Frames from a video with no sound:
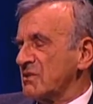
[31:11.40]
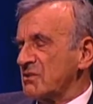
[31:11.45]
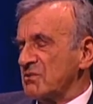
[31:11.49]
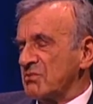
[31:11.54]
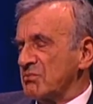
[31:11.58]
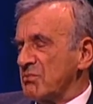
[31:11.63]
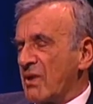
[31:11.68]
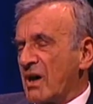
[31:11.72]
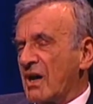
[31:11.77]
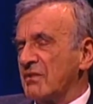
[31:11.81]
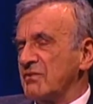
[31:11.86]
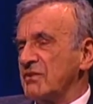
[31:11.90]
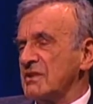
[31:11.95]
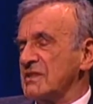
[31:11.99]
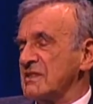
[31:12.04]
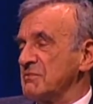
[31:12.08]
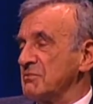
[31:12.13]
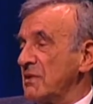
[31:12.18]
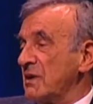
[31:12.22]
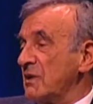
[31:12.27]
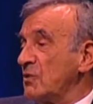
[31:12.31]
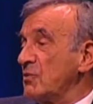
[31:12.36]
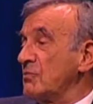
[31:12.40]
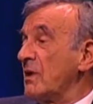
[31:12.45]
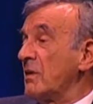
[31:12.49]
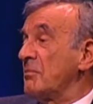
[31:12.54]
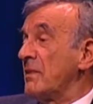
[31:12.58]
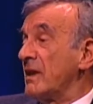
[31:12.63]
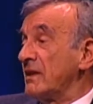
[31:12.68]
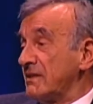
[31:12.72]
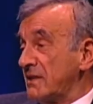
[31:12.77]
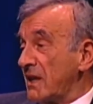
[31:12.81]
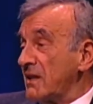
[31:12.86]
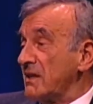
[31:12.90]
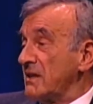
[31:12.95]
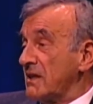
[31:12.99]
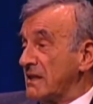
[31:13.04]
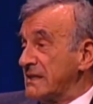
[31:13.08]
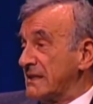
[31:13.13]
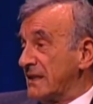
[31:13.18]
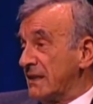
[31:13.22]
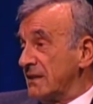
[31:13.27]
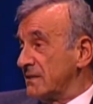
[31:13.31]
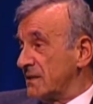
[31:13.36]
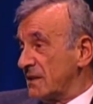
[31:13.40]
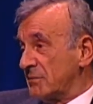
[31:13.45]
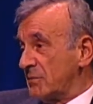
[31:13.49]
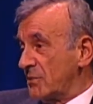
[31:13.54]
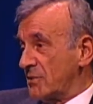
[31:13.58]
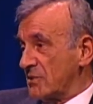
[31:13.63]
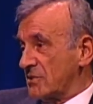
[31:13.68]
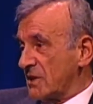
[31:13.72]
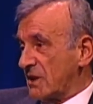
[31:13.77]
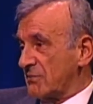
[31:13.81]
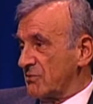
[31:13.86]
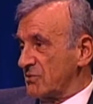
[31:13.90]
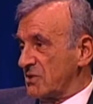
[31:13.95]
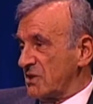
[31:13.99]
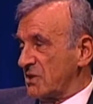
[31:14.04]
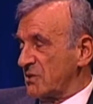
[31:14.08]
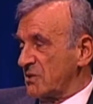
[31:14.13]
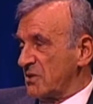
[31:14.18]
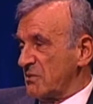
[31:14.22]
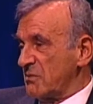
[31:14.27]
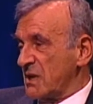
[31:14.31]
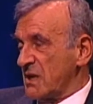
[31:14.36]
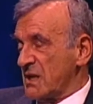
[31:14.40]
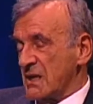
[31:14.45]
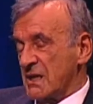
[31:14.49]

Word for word: marvelous man whom I met ten days later because I was in a coma.